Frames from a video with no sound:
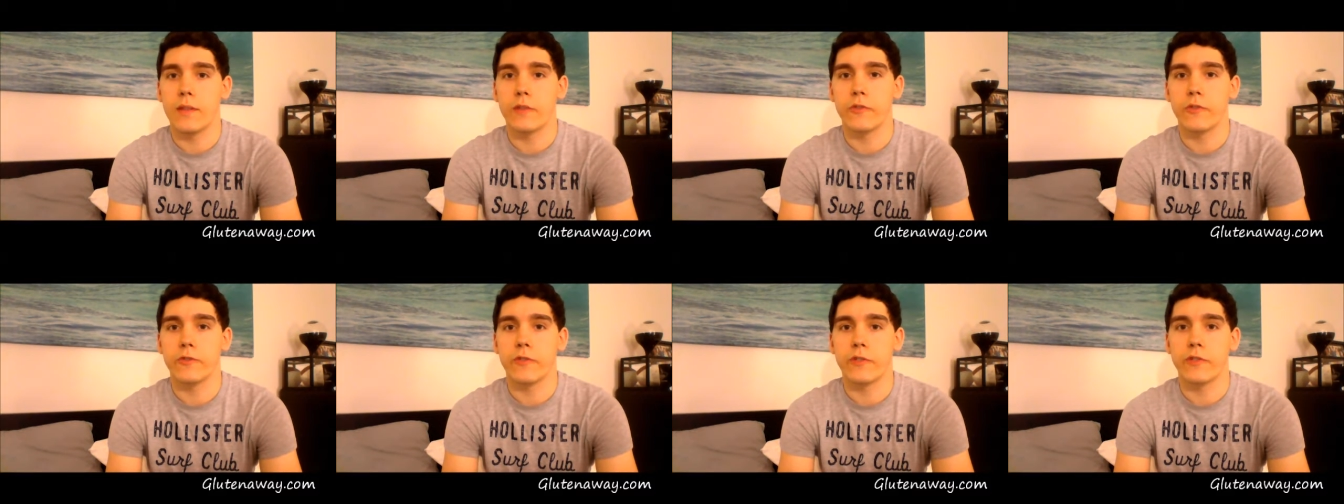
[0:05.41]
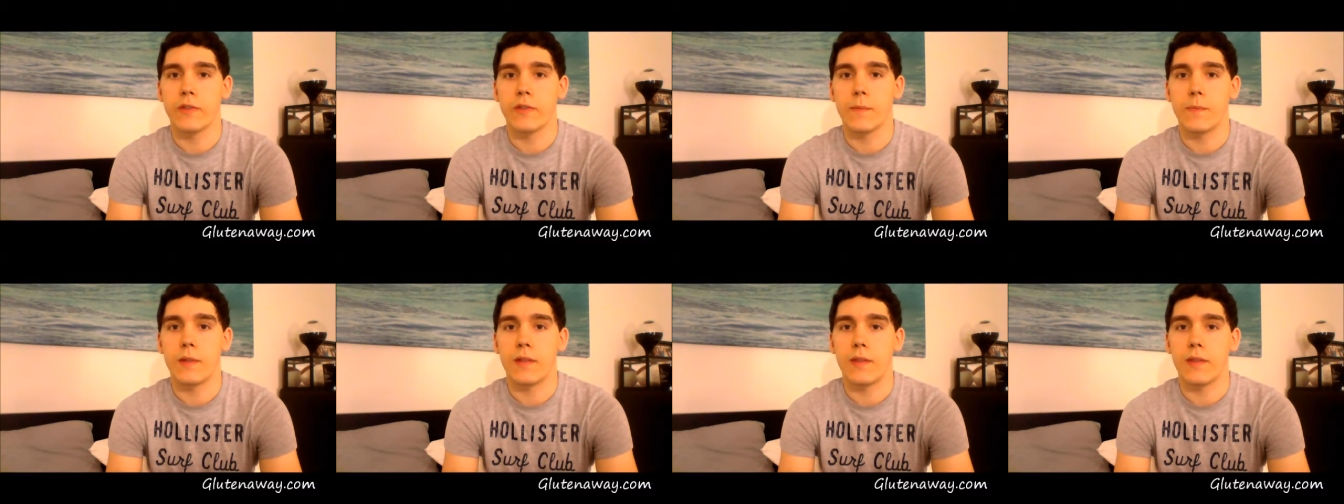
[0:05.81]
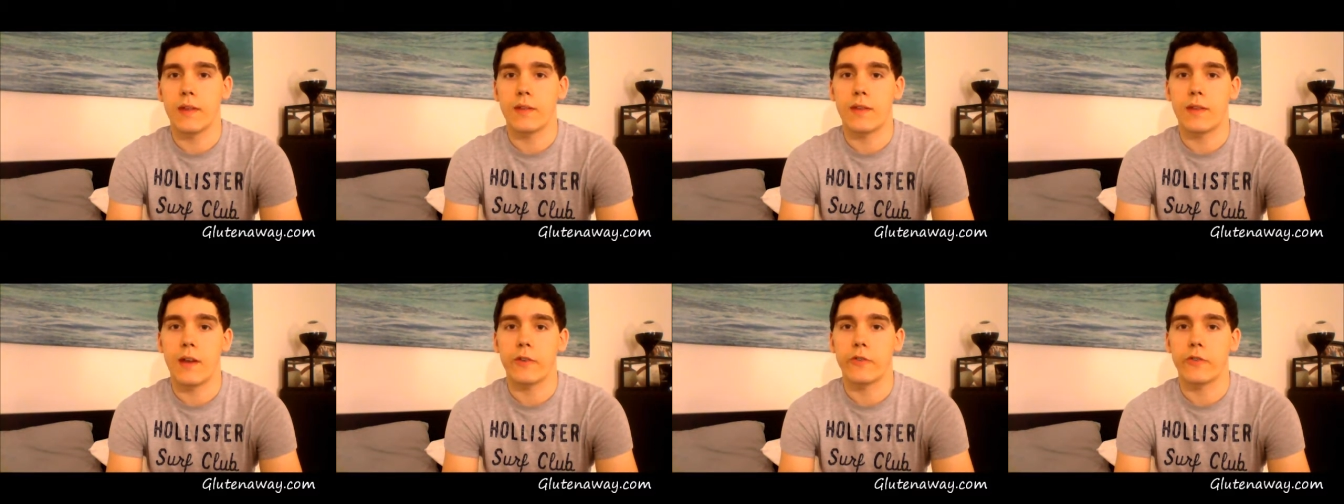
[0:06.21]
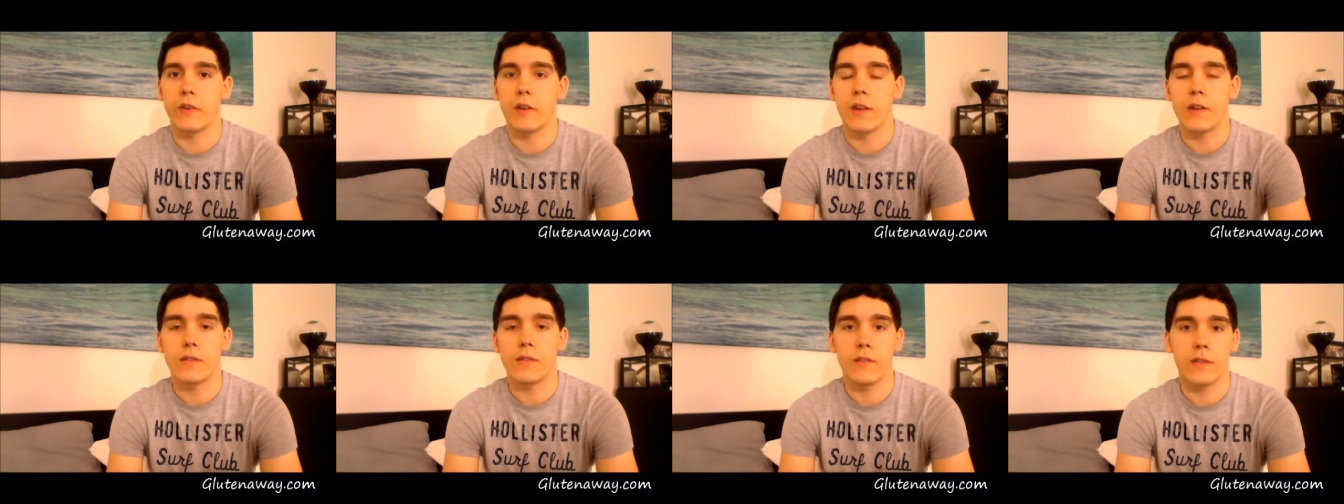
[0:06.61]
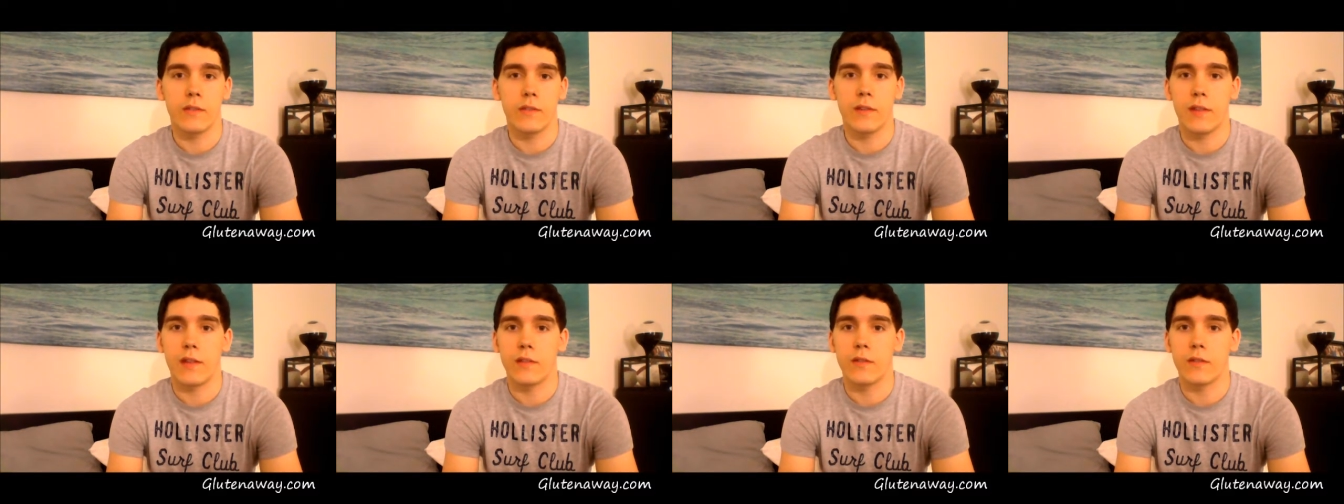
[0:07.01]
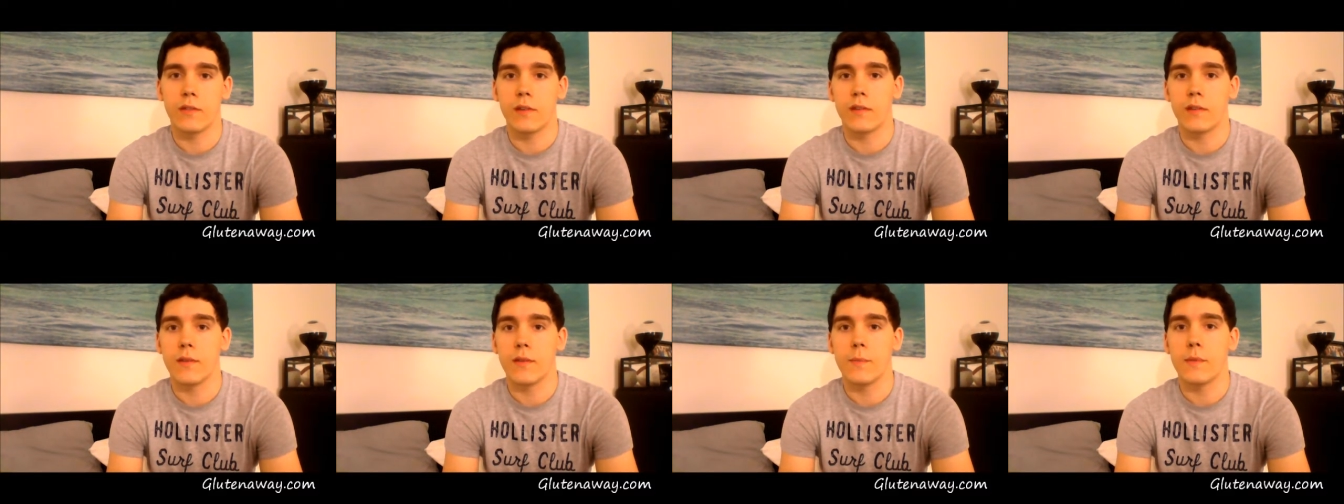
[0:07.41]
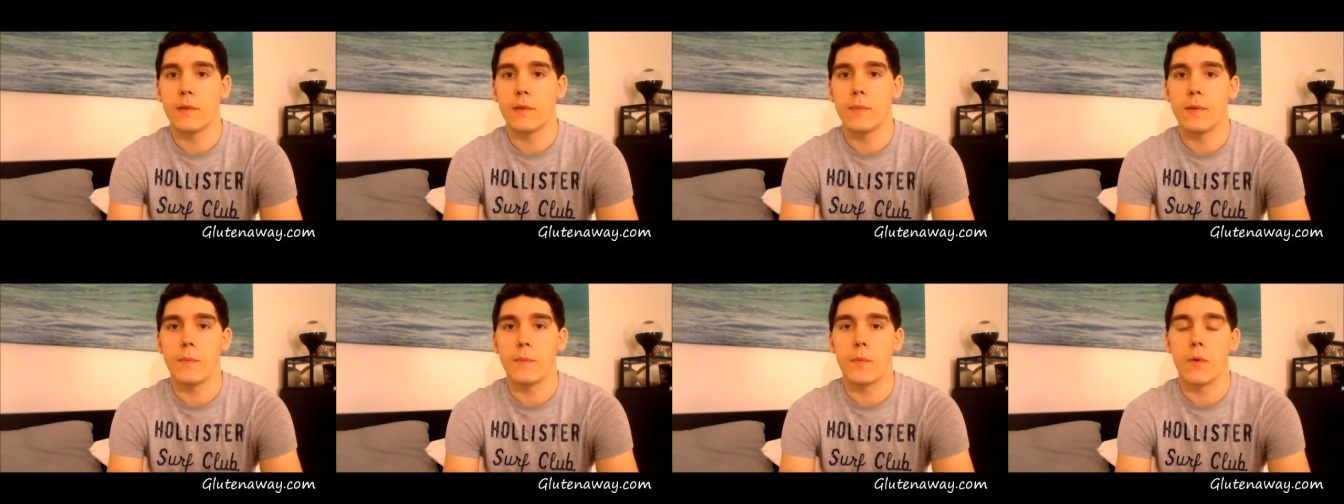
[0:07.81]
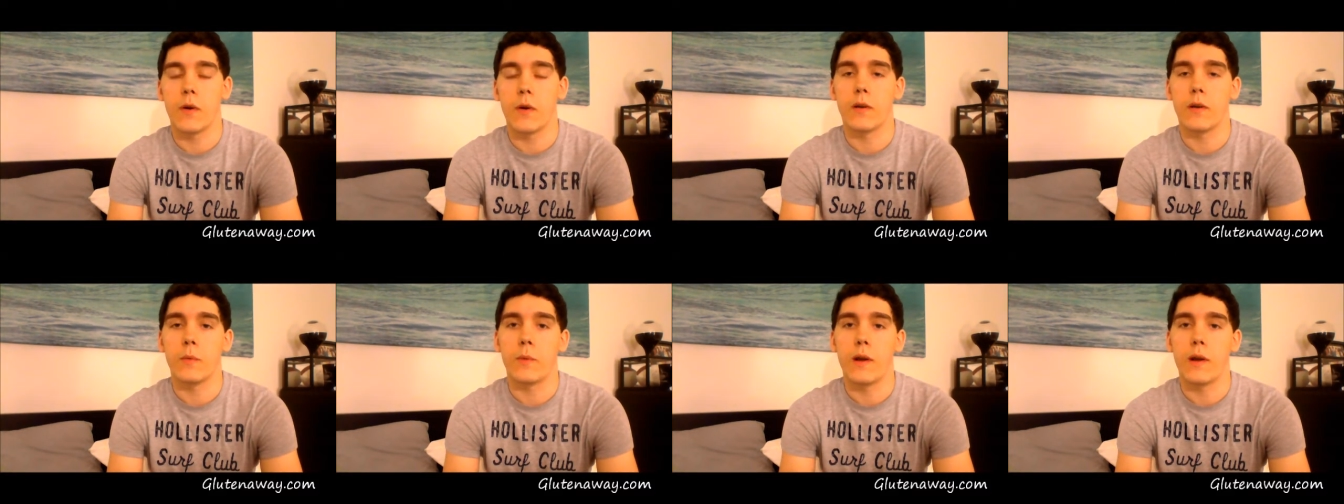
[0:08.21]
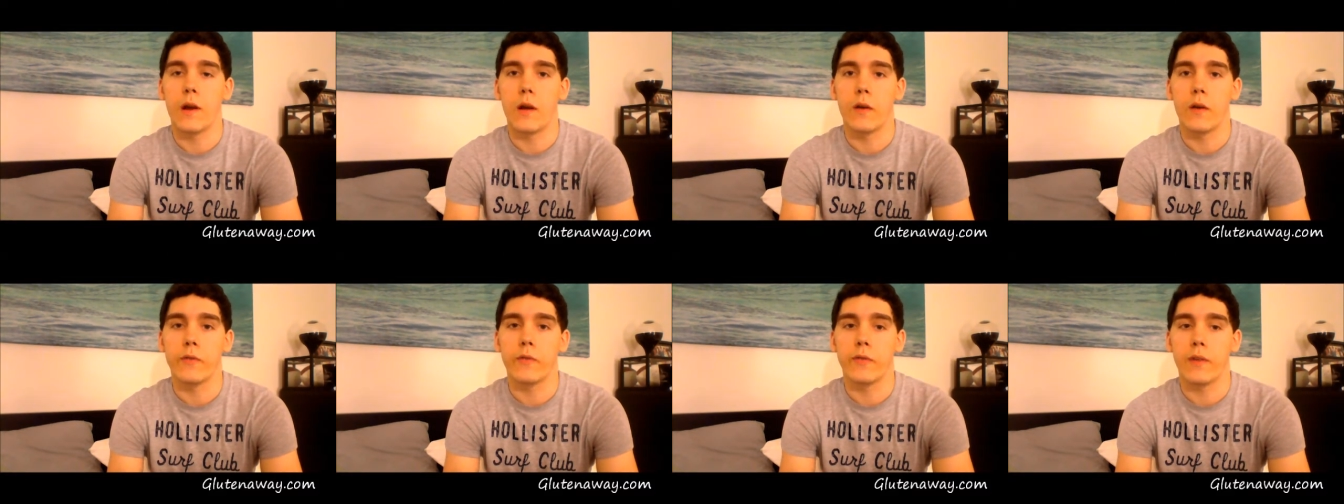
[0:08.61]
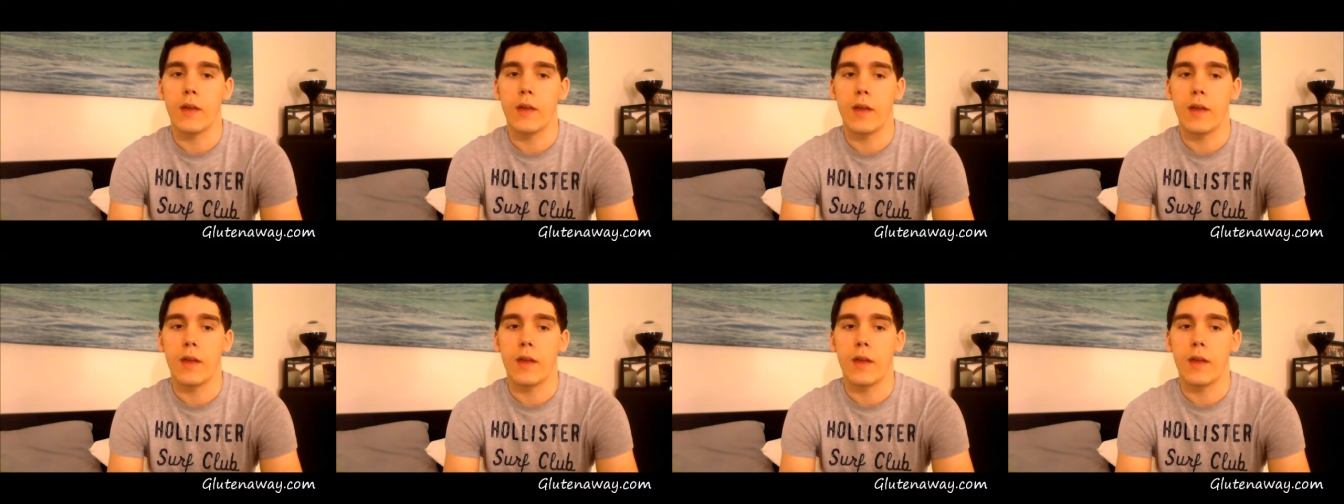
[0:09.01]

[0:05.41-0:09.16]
this is just something that's actually connected to celiac disease that many people aren't aware of.